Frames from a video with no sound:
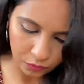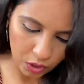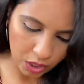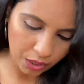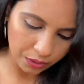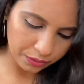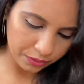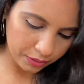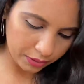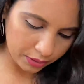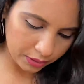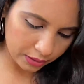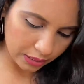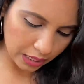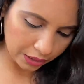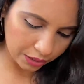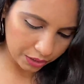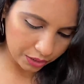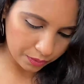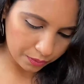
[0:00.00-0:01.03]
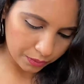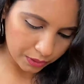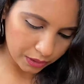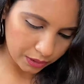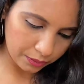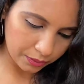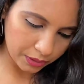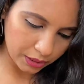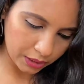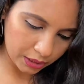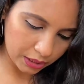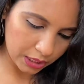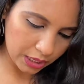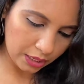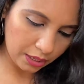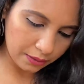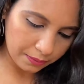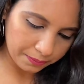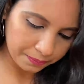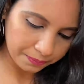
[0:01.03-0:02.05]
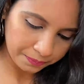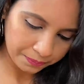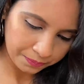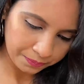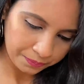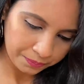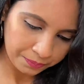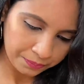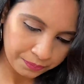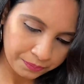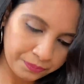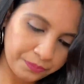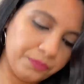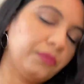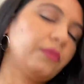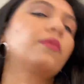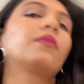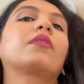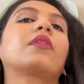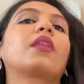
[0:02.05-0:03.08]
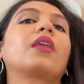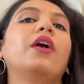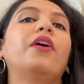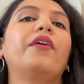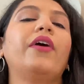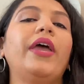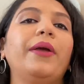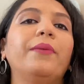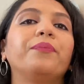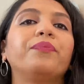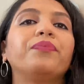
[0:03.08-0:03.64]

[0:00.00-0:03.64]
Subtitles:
Wow, it is actually really, really tight. Okay.